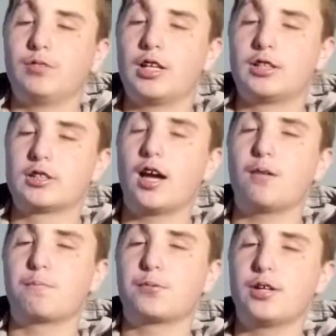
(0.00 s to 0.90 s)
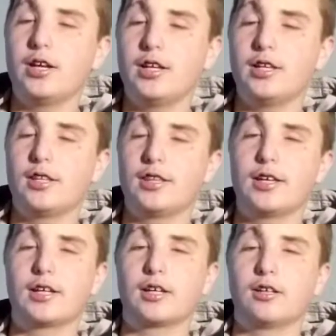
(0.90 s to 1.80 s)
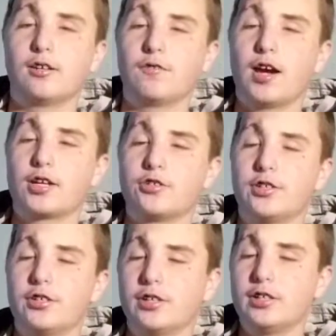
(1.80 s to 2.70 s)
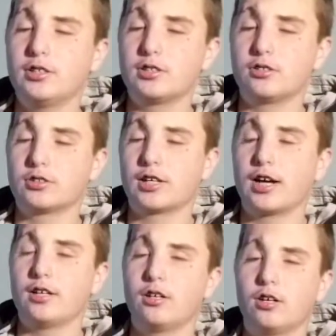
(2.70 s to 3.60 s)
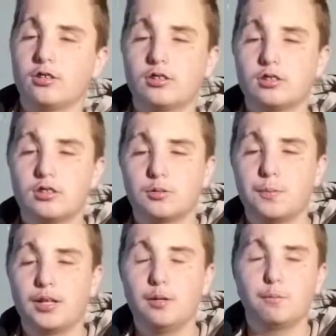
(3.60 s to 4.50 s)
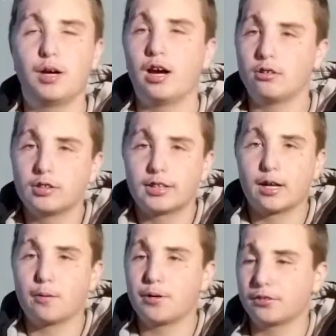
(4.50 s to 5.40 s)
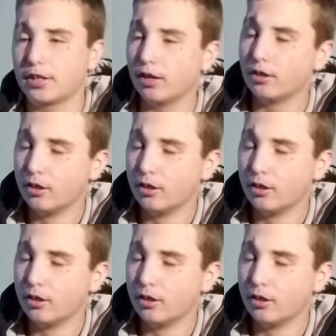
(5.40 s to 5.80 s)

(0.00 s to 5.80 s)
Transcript: It's got pretty thick factory grease, so it's kind of hard to spin it, but I don't really care about that.